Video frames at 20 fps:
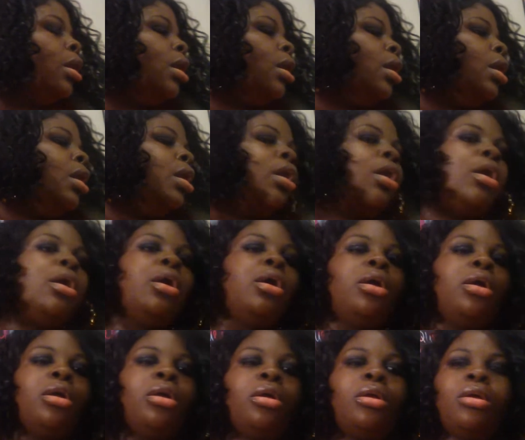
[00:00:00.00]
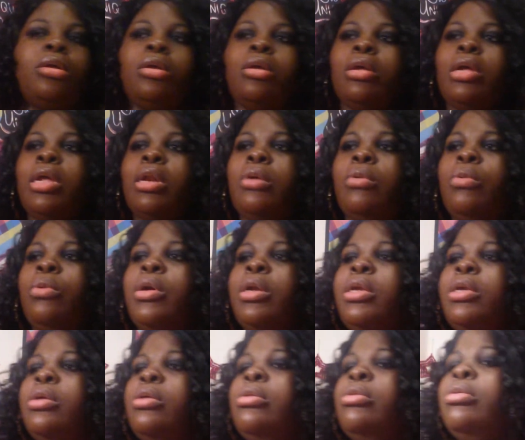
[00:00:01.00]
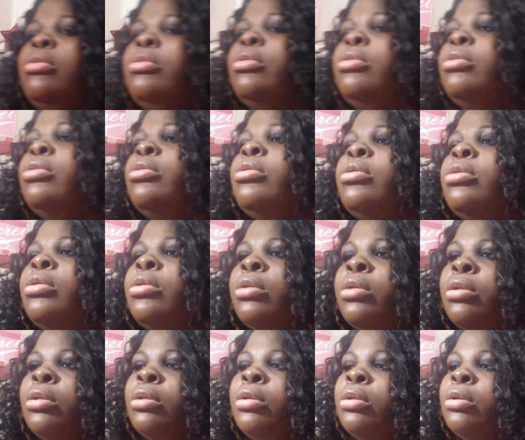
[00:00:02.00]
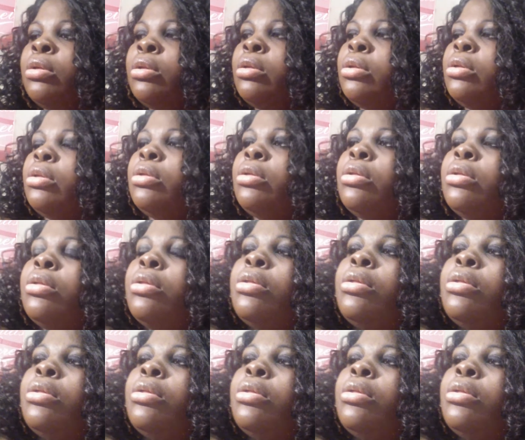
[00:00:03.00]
Oh, I don't want to